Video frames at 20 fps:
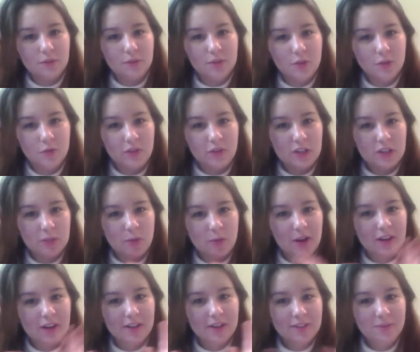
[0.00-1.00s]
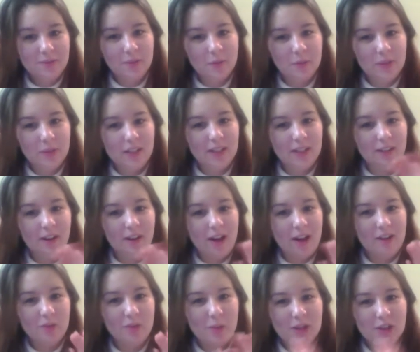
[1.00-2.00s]
So the finished product will be, I'll
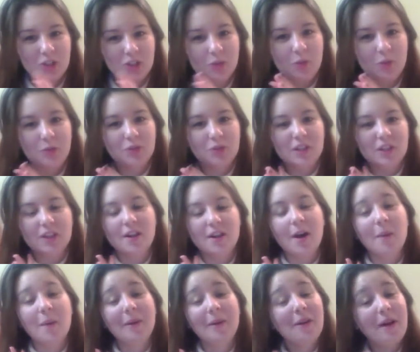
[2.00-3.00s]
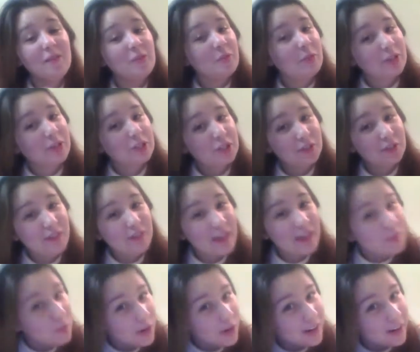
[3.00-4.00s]
have a picture posted. I don't have a picture of
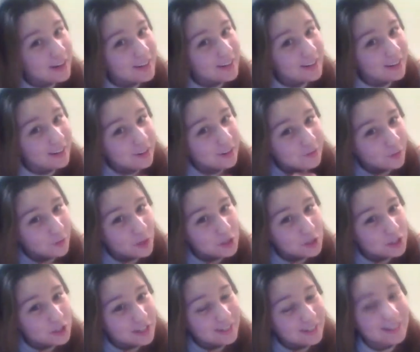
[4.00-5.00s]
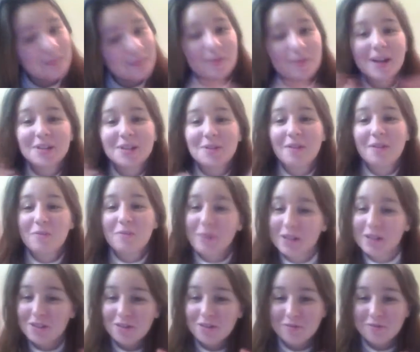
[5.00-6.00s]
him wearing it, unfortunately, but I do have a
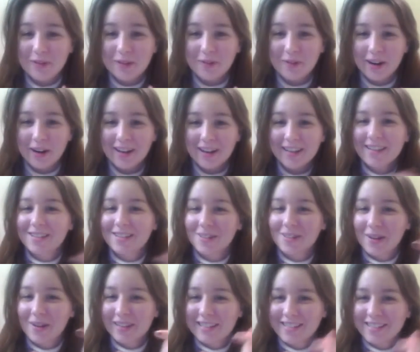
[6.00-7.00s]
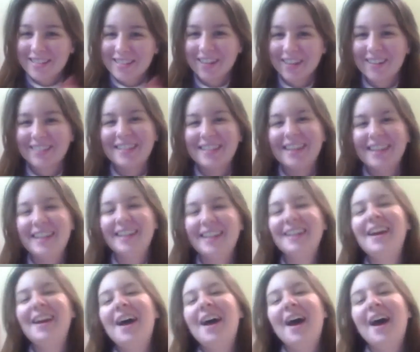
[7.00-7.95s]
picture of me wearing it, so I'll insert it.